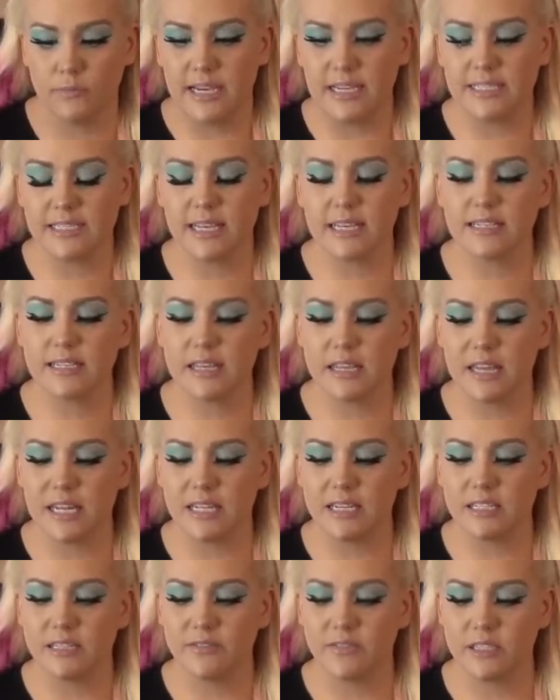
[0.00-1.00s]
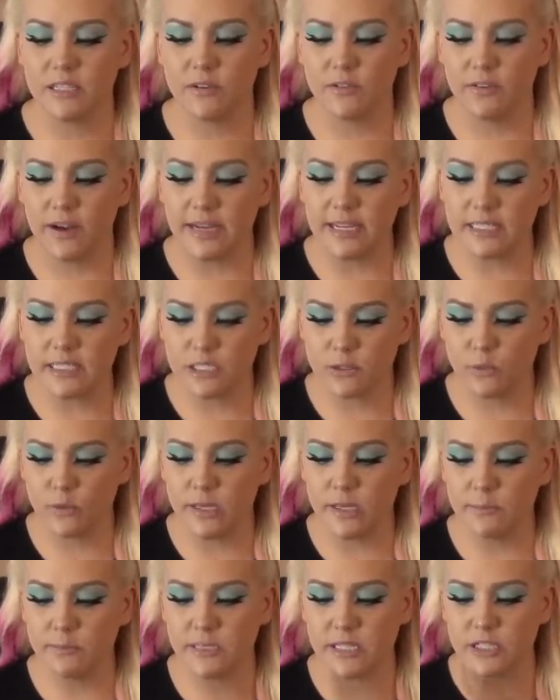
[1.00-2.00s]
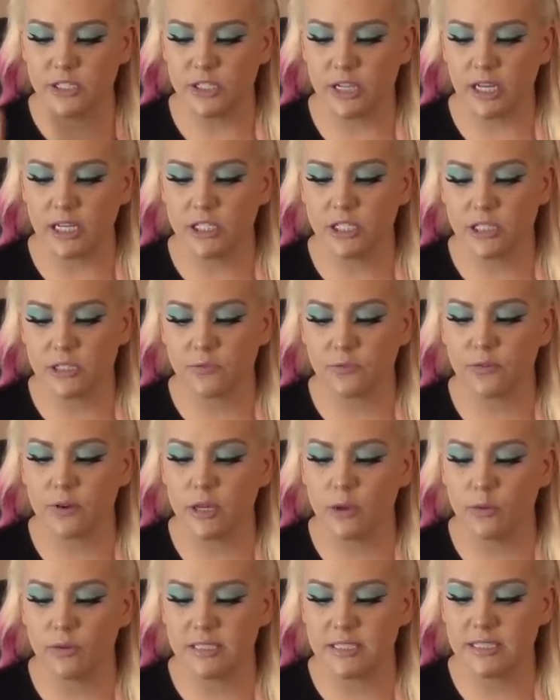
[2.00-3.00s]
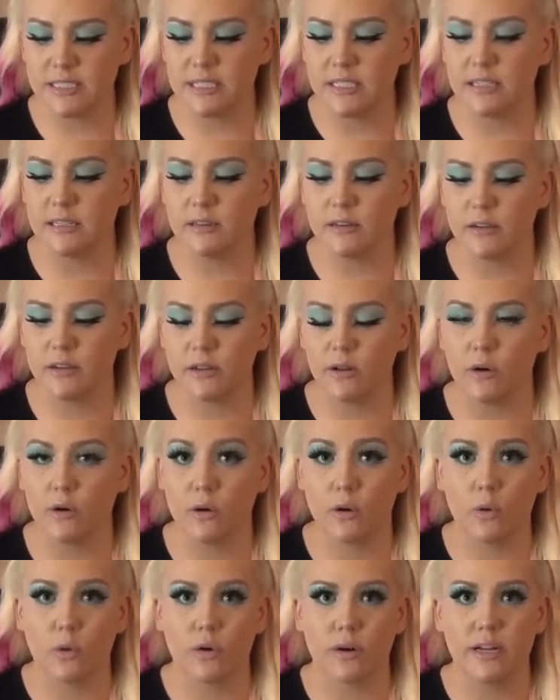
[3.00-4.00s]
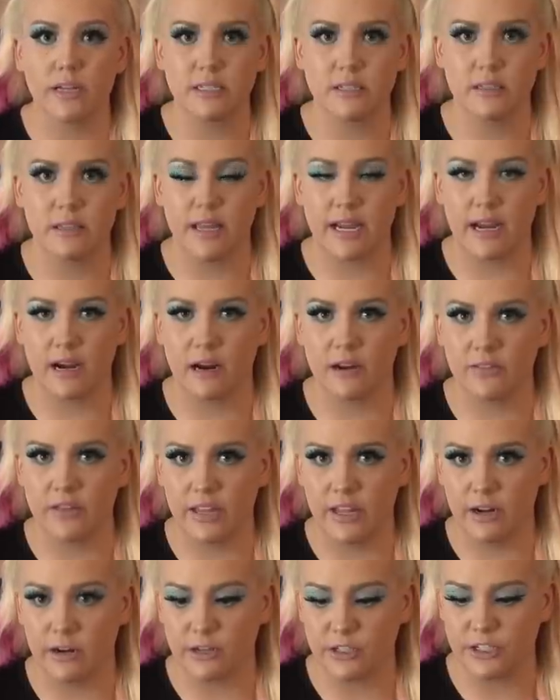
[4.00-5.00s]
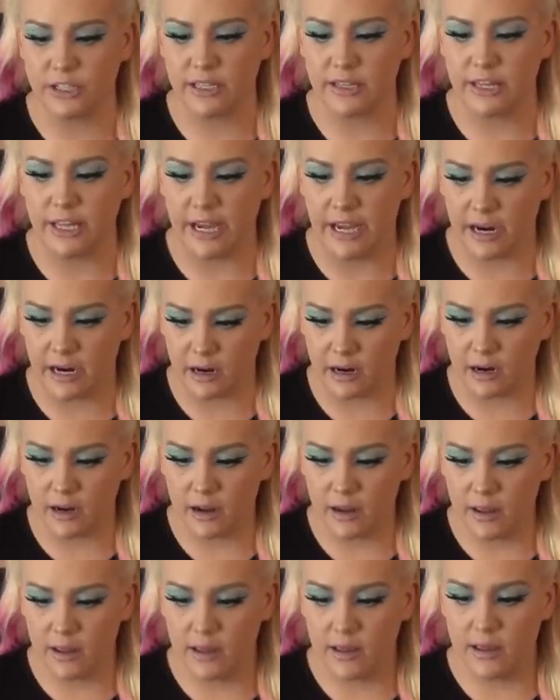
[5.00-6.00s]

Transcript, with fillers: He says that the de device sweeps, it changes frequency, you know, according to the air and the energy in the air.